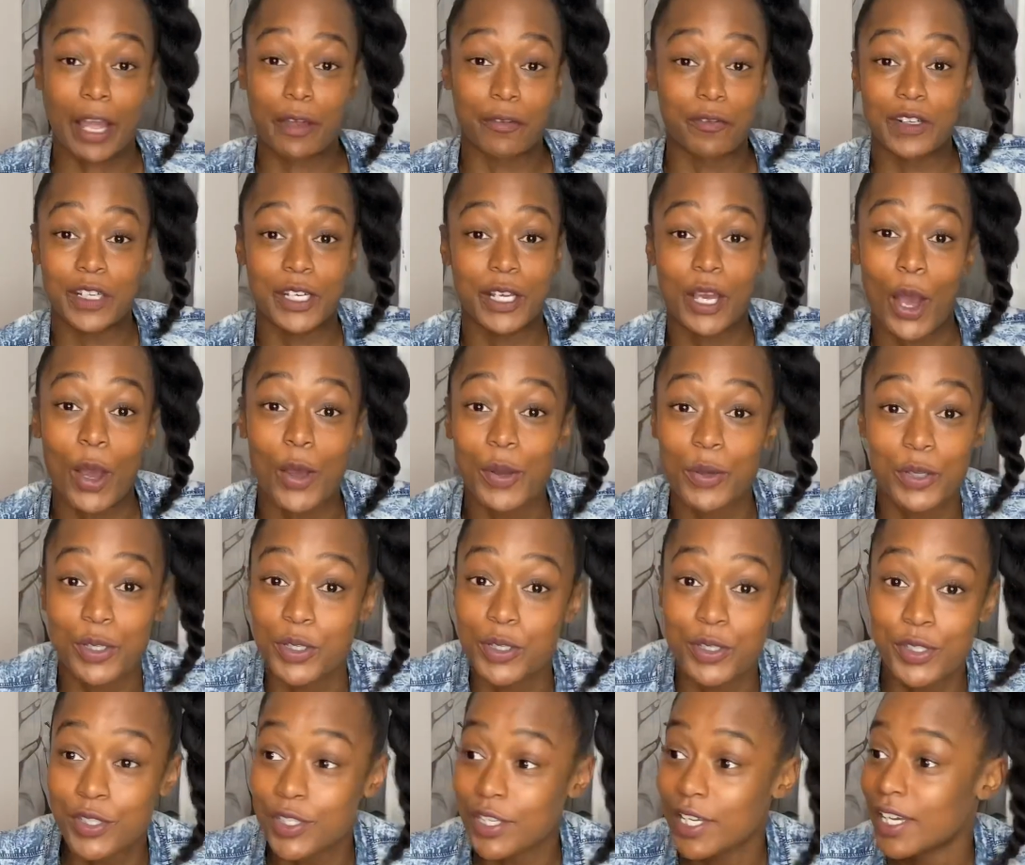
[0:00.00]
video
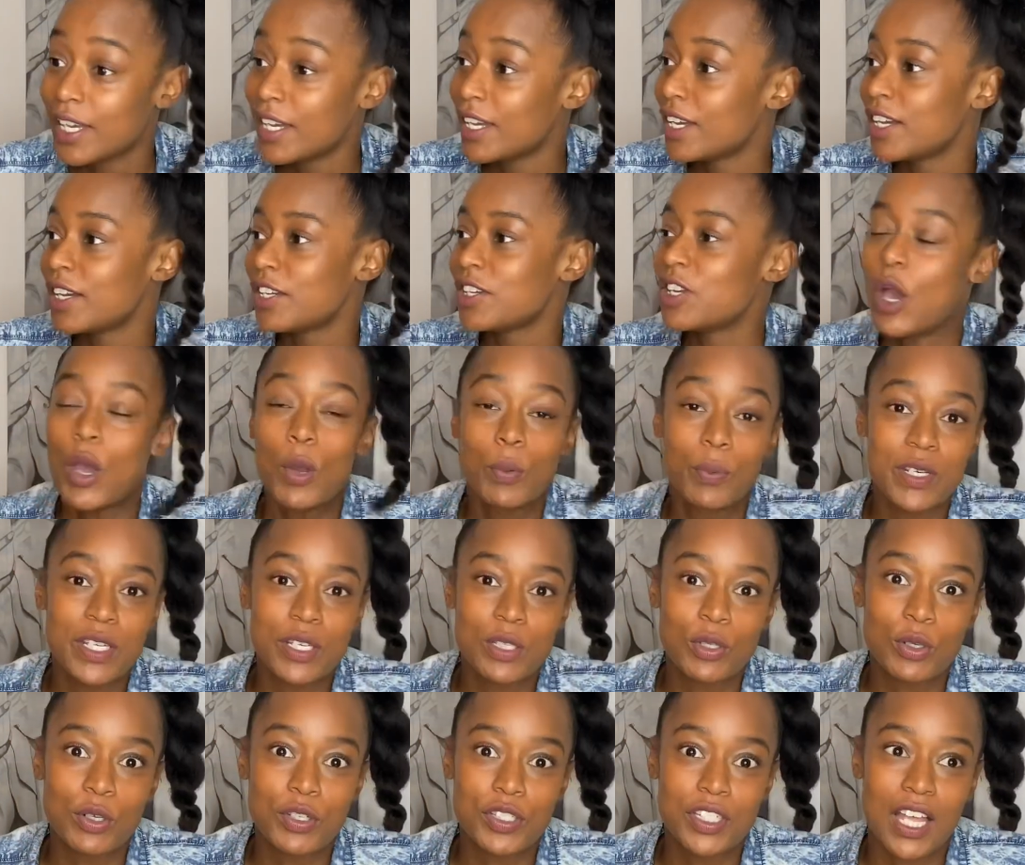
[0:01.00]
because nobody's
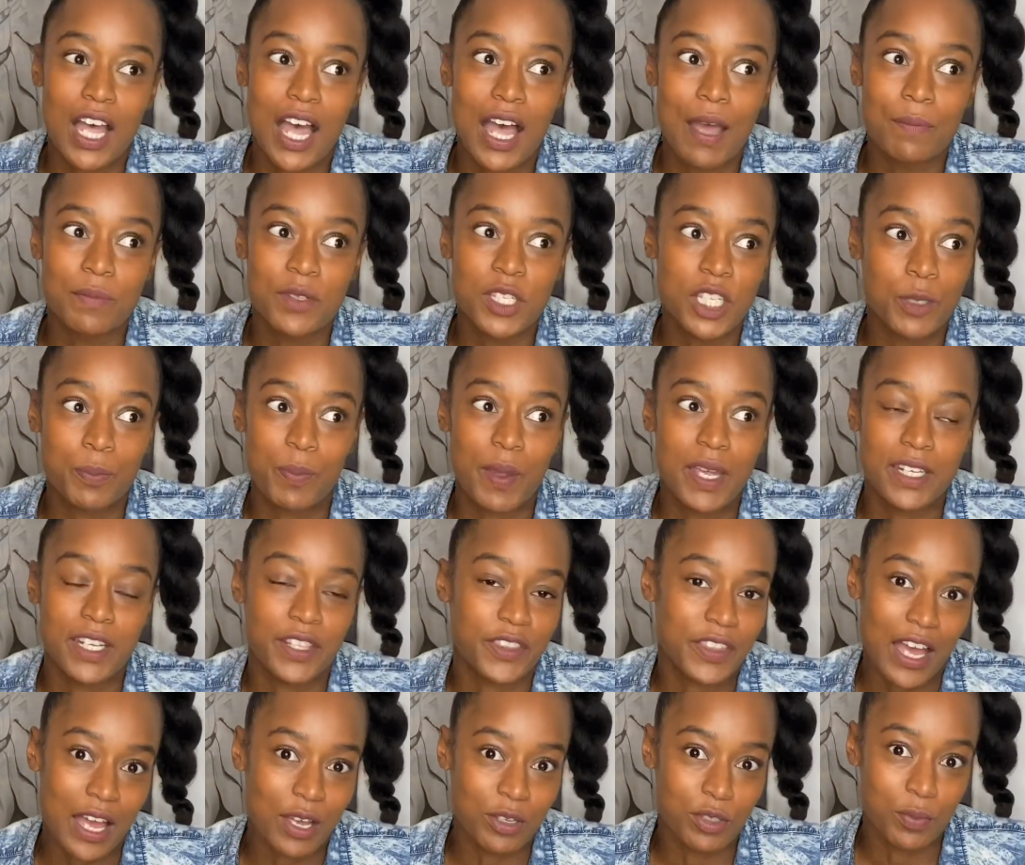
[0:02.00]
got time to spend a
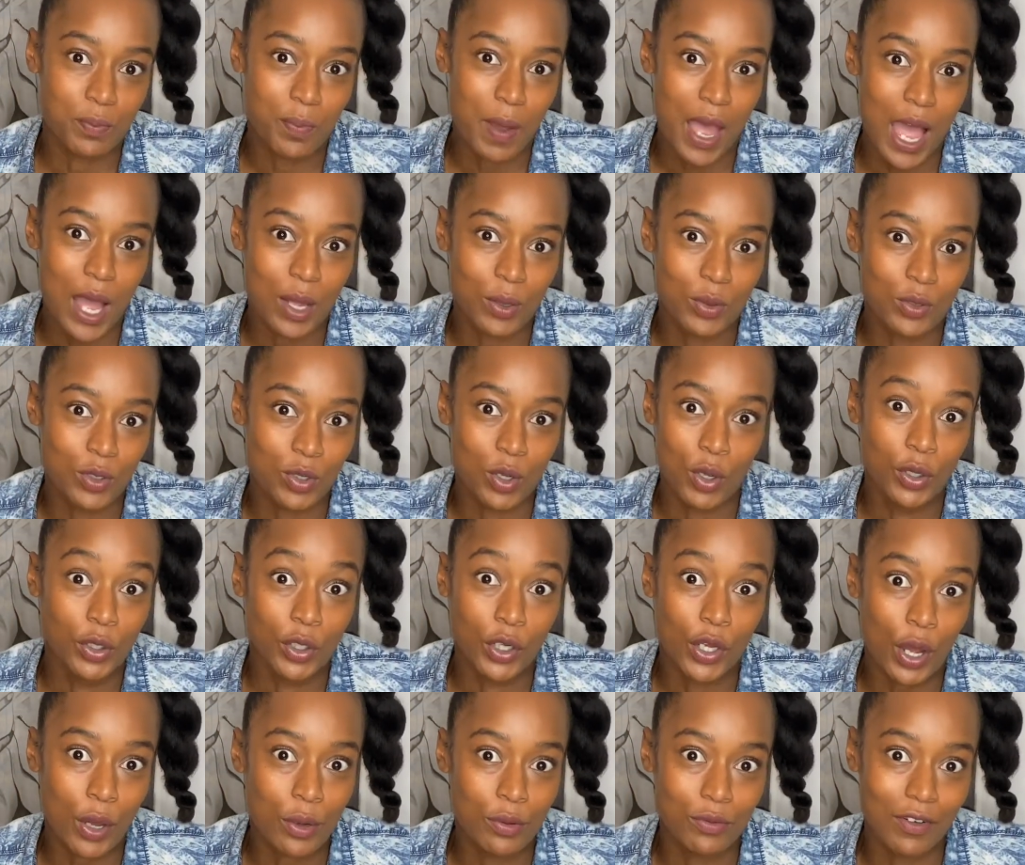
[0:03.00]
thousand pounds on a
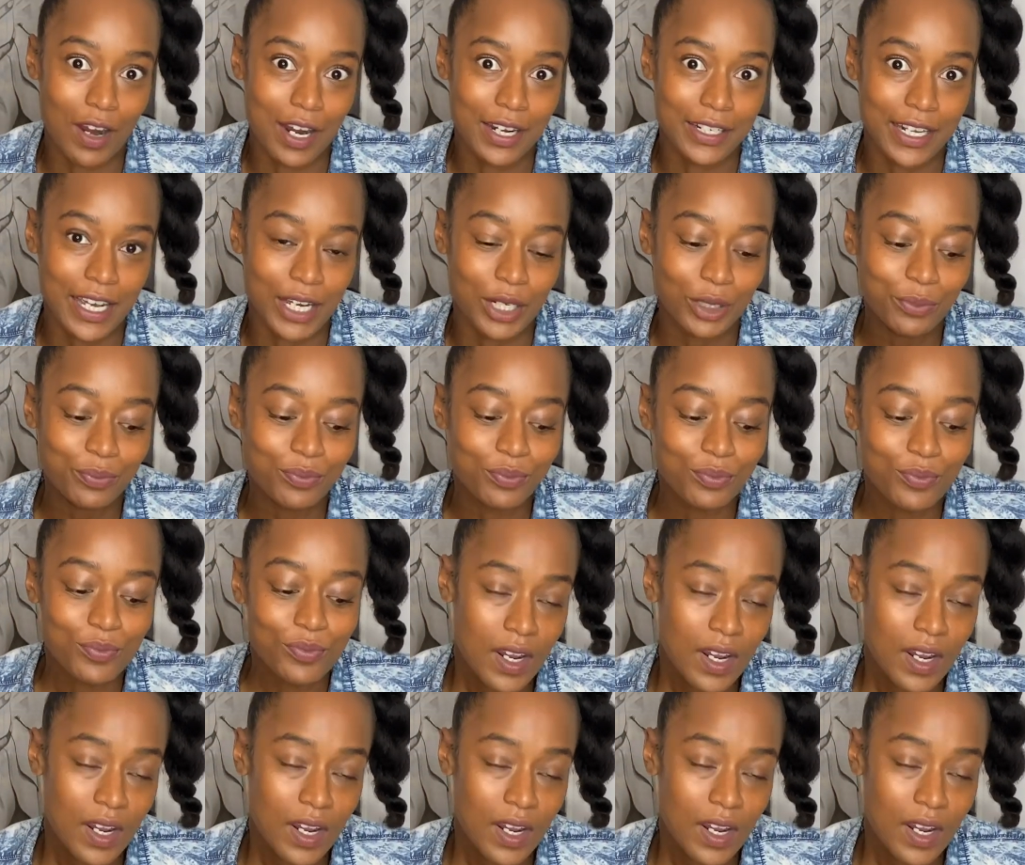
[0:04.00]
coat right now.